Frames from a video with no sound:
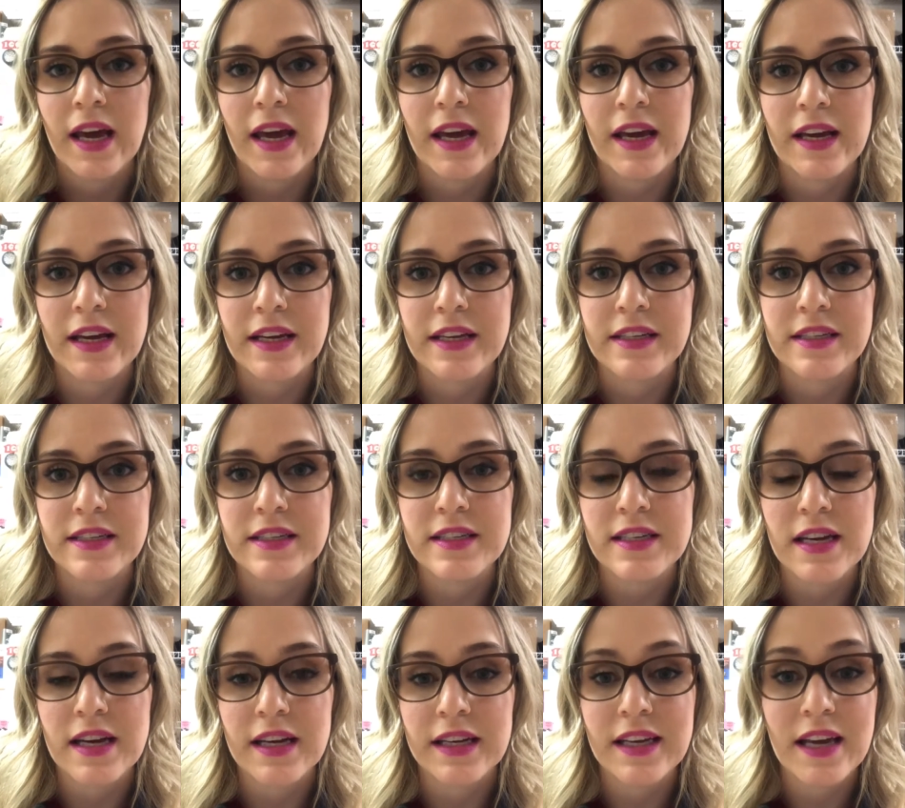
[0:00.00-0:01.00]

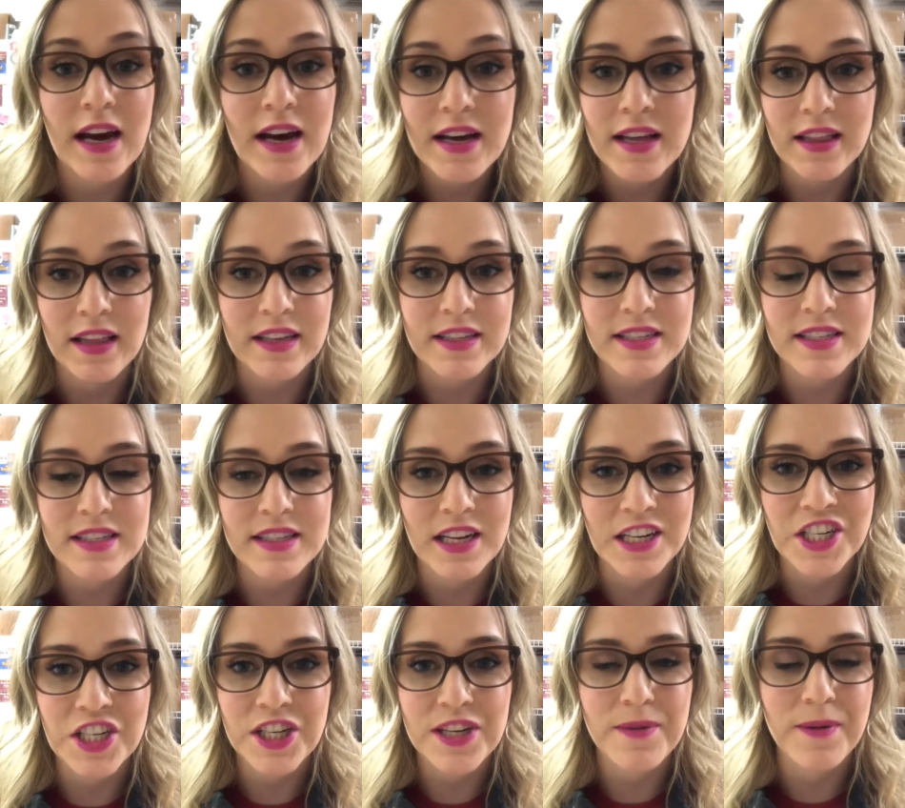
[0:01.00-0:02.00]
And that's
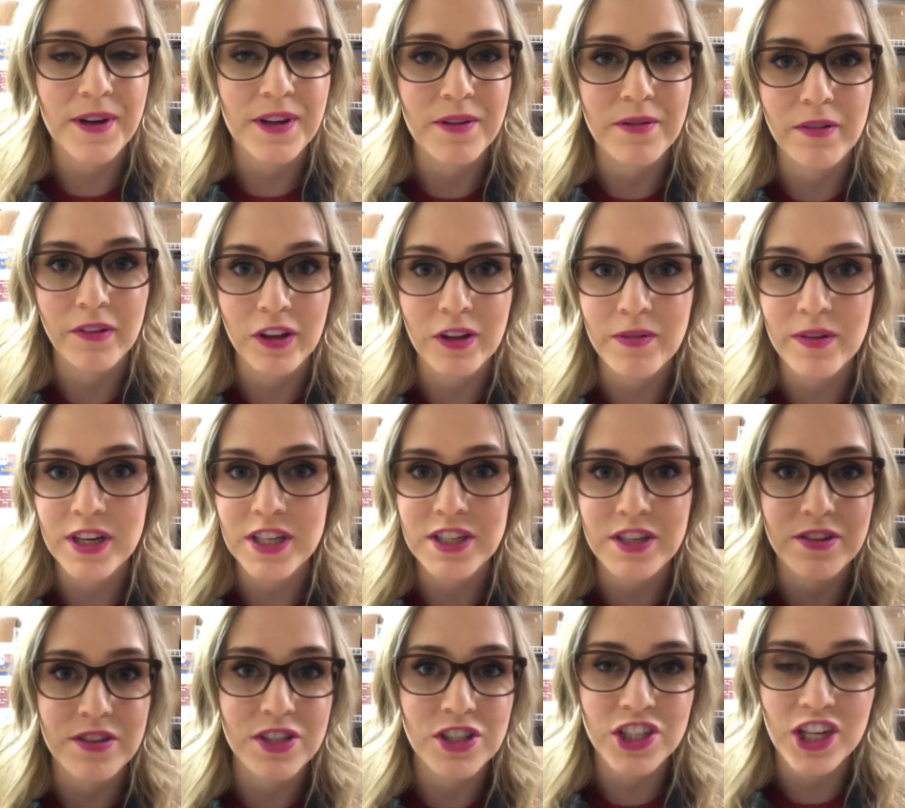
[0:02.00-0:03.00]
essentially what you really want to
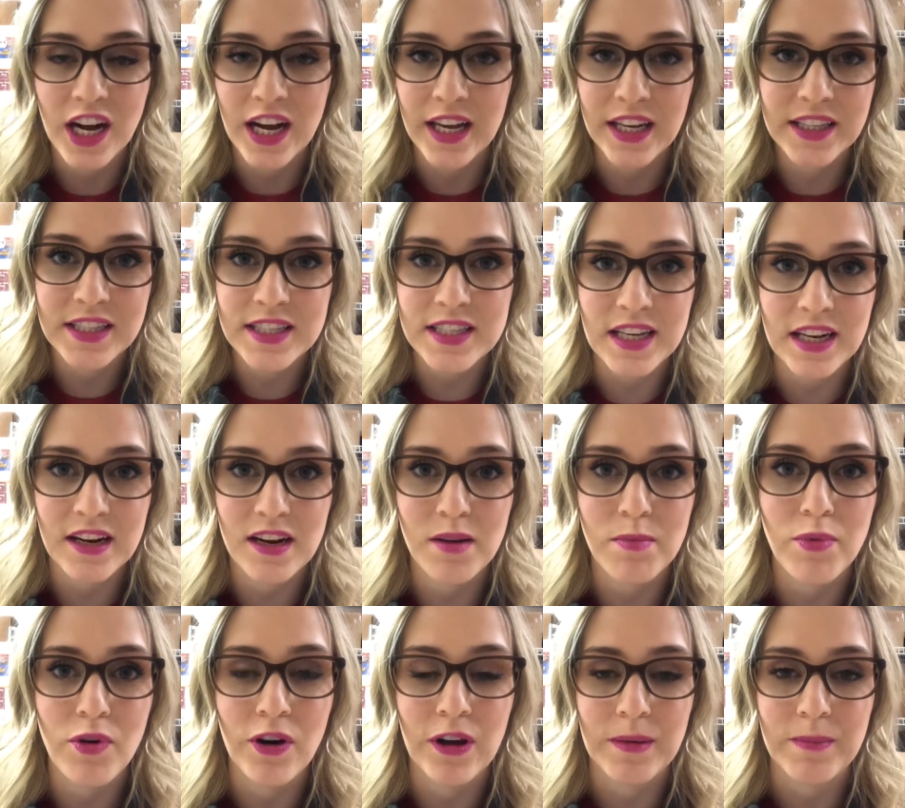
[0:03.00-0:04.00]
do, is try and set an
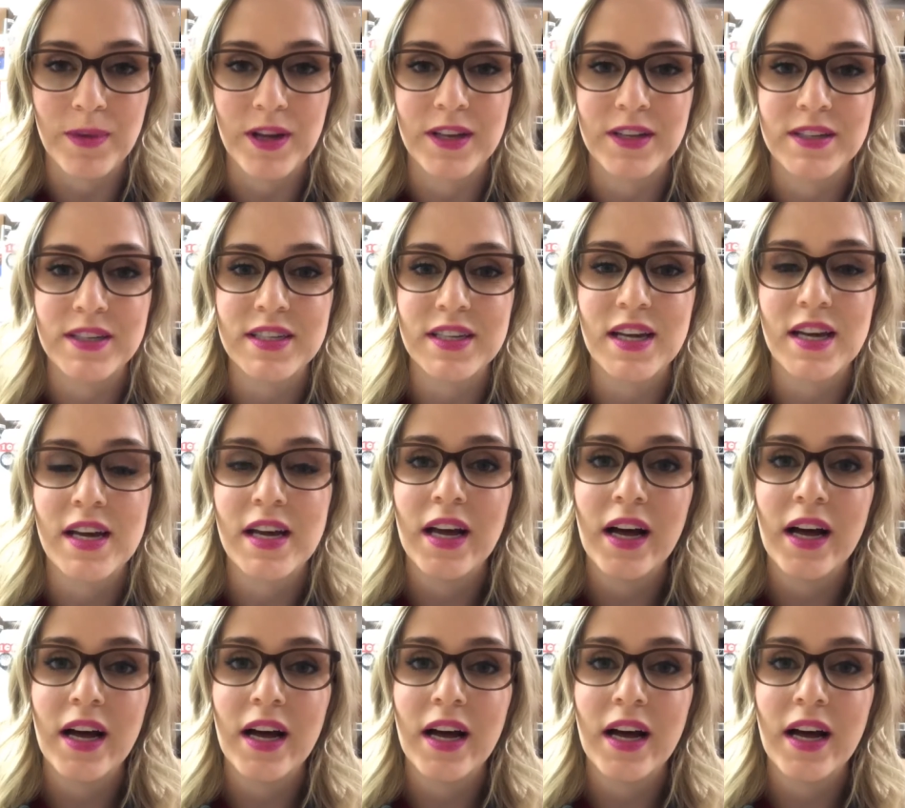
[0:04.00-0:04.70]
appointment